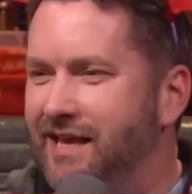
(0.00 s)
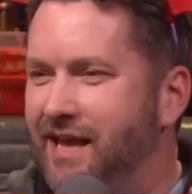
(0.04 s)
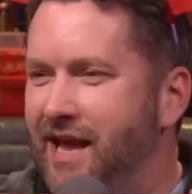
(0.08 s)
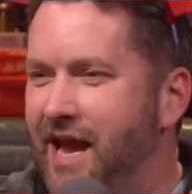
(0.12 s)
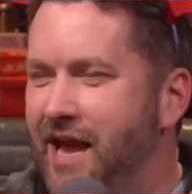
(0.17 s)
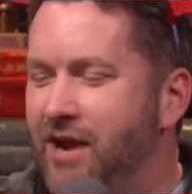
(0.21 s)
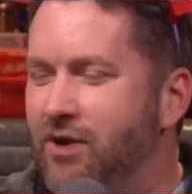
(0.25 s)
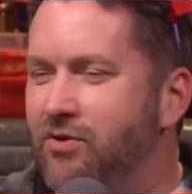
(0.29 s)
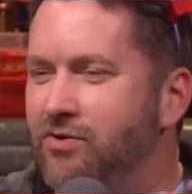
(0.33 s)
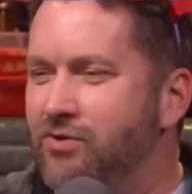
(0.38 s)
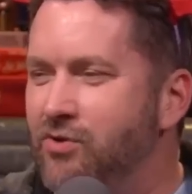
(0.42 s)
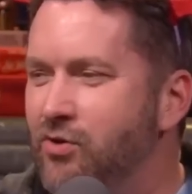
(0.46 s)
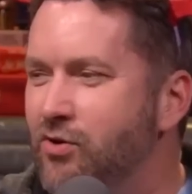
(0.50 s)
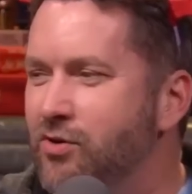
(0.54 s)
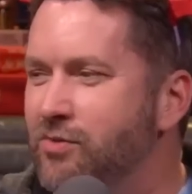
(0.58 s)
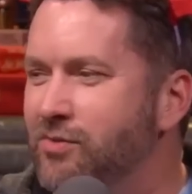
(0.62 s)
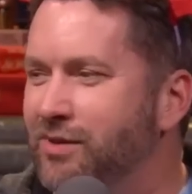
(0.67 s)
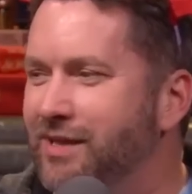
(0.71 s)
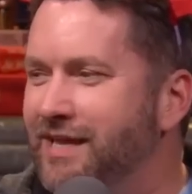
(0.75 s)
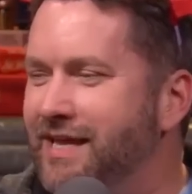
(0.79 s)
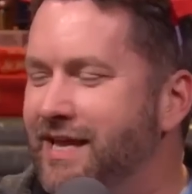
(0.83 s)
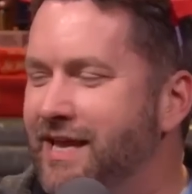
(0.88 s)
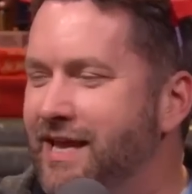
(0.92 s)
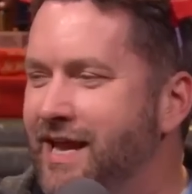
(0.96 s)
I don't
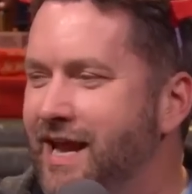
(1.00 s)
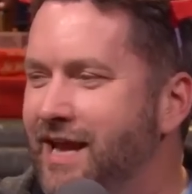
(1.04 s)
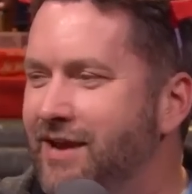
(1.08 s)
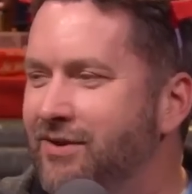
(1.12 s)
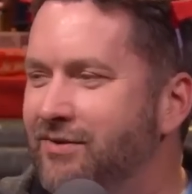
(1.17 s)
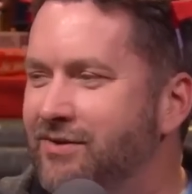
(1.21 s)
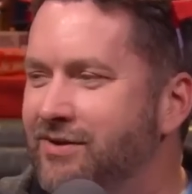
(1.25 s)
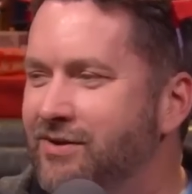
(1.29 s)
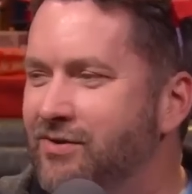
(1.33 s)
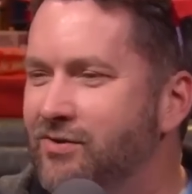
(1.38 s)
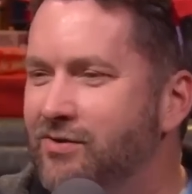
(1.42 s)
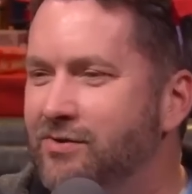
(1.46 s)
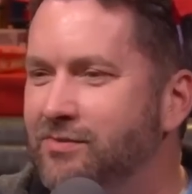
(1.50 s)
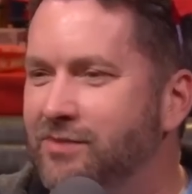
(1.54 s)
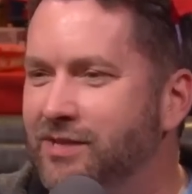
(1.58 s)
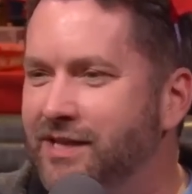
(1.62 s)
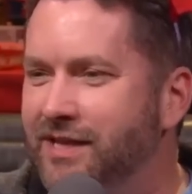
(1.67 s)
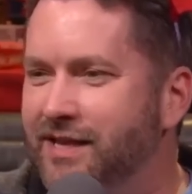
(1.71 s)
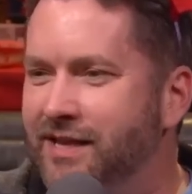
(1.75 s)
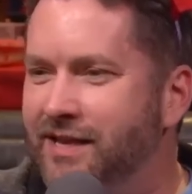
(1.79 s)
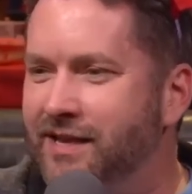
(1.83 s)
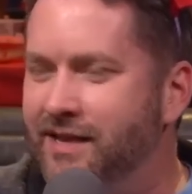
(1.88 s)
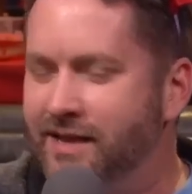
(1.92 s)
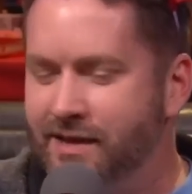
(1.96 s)

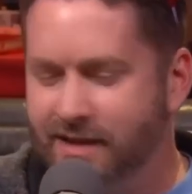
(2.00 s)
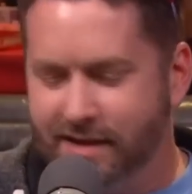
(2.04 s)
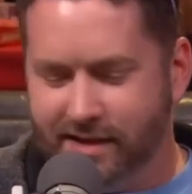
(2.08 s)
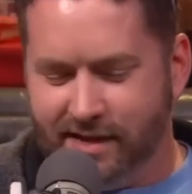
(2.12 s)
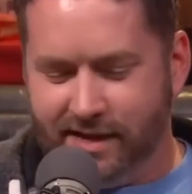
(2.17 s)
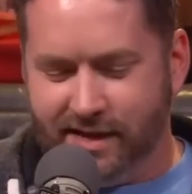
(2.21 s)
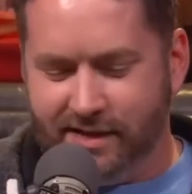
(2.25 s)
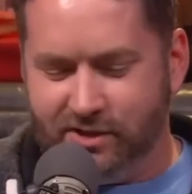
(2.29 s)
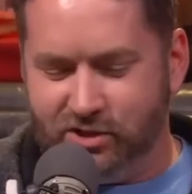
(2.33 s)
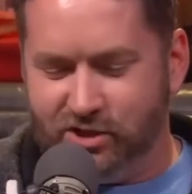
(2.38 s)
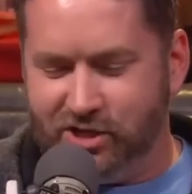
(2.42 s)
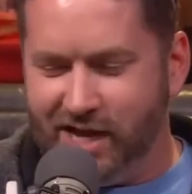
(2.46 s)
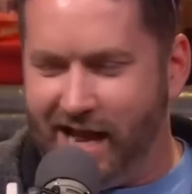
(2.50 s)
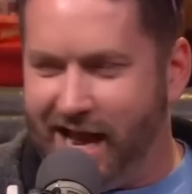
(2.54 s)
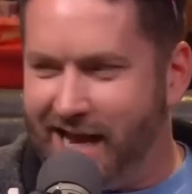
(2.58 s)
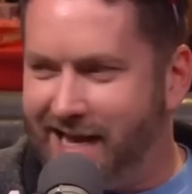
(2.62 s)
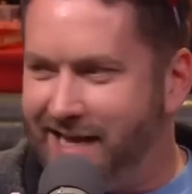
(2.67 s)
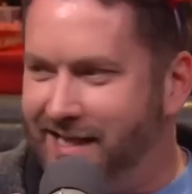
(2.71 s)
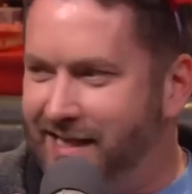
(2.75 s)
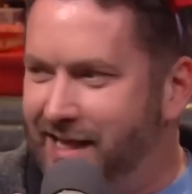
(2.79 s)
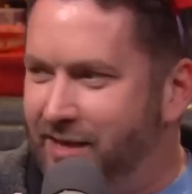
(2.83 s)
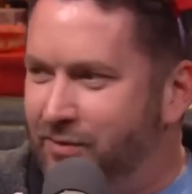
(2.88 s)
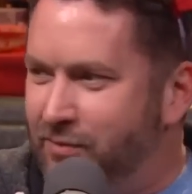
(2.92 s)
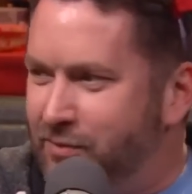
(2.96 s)
normally
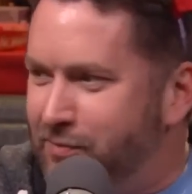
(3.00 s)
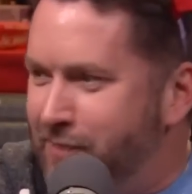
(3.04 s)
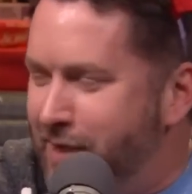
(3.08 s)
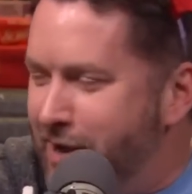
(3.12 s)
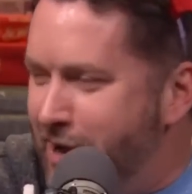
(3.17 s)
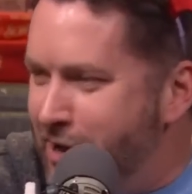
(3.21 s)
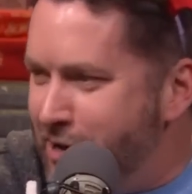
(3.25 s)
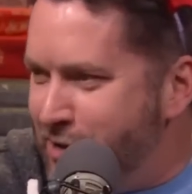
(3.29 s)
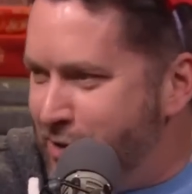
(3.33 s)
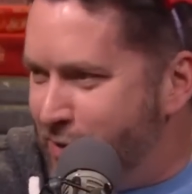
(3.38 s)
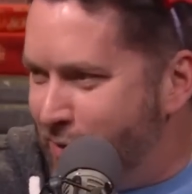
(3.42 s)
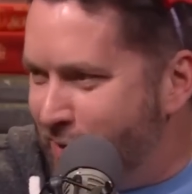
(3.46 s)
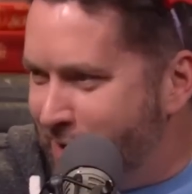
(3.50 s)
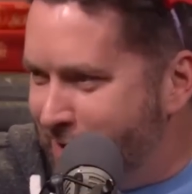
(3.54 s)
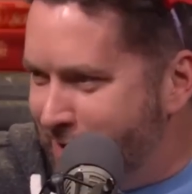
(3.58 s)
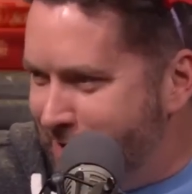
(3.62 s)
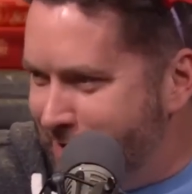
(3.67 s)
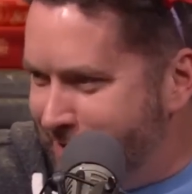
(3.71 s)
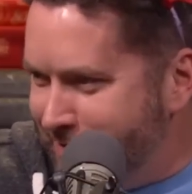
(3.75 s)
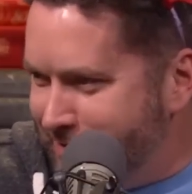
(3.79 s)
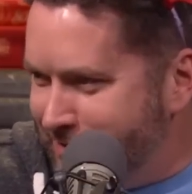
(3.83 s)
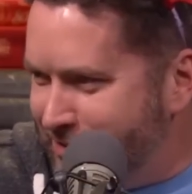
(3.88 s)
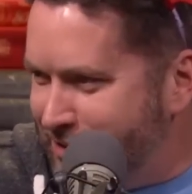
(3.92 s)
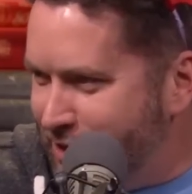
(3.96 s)
ejaculate with my underwear on,
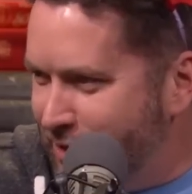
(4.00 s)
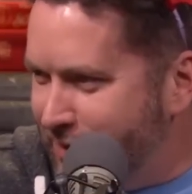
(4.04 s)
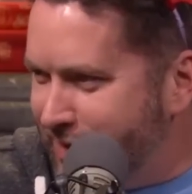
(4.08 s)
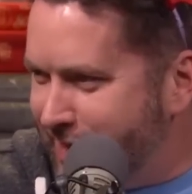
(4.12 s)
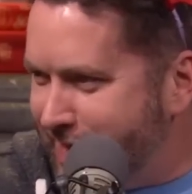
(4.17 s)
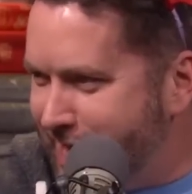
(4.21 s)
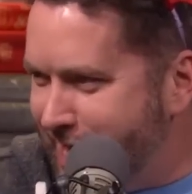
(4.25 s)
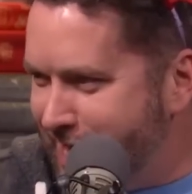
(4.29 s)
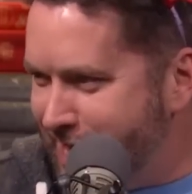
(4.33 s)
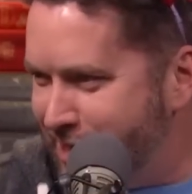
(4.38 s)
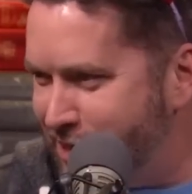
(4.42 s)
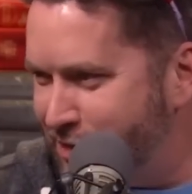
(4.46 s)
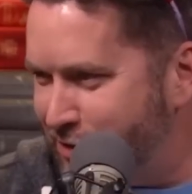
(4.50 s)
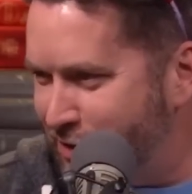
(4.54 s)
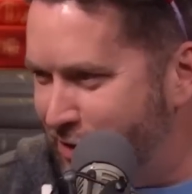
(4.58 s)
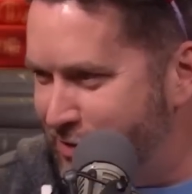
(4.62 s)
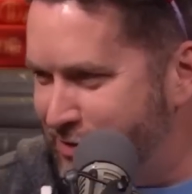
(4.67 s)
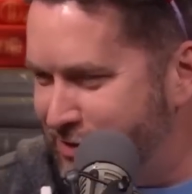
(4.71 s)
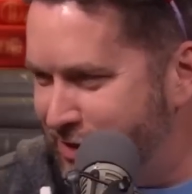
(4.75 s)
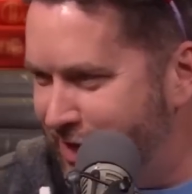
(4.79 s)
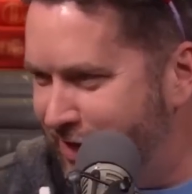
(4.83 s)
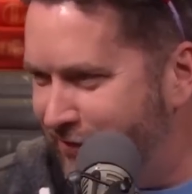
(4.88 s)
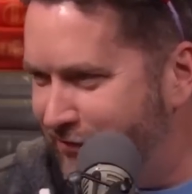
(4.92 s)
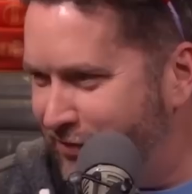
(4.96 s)
so that kind of
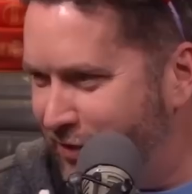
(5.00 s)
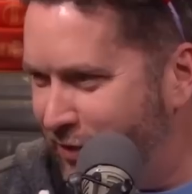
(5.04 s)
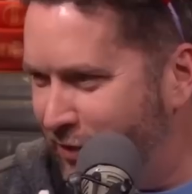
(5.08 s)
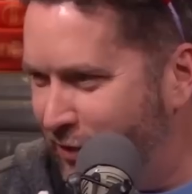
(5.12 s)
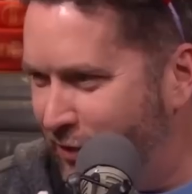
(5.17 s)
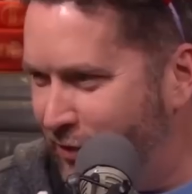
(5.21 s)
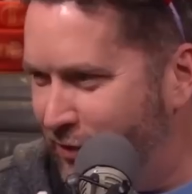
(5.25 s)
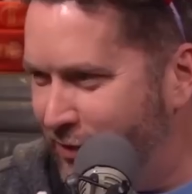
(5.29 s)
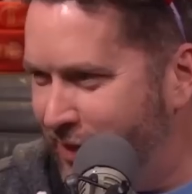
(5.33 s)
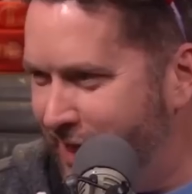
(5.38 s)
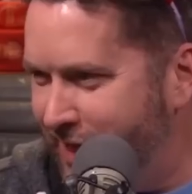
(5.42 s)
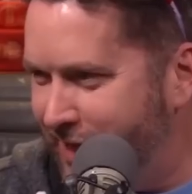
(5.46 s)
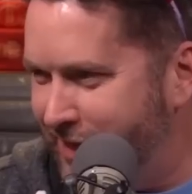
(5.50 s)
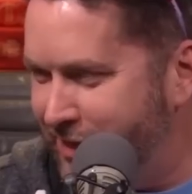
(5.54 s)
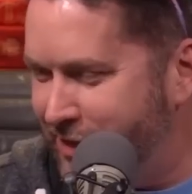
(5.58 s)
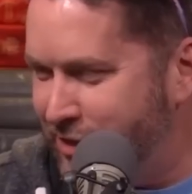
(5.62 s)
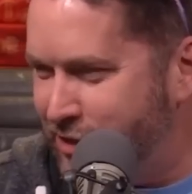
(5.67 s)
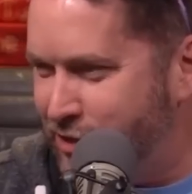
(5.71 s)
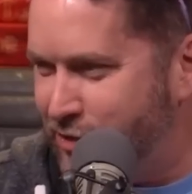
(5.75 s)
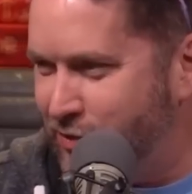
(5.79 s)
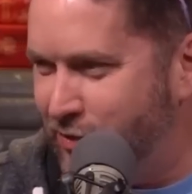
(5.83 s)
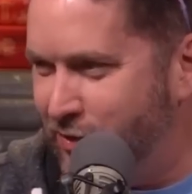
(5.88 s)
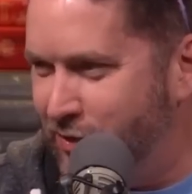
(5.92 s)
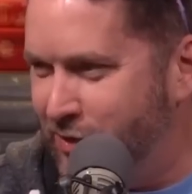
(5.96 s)
throws off the whole like
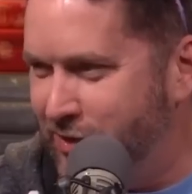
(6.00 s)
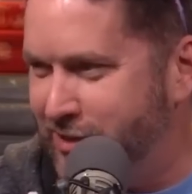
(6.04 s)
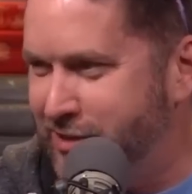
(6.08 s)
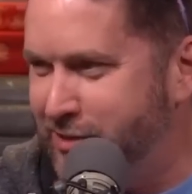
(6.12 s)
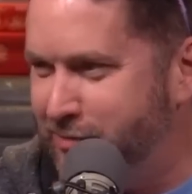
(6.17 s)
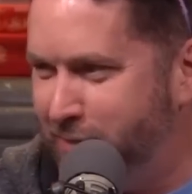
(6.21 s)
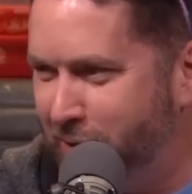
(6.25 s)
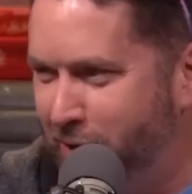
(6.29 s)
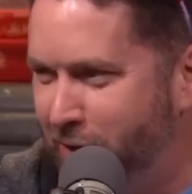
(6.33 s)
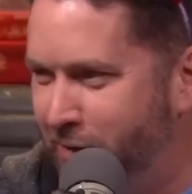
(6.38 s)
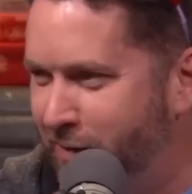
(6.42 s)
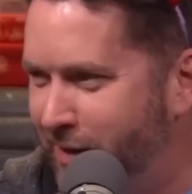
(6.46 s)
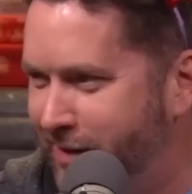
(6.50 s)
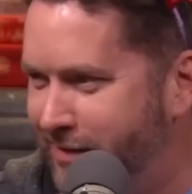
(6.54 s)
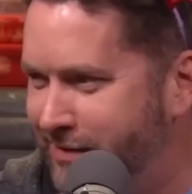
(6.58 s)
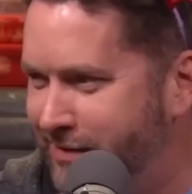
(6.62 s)
control experiment.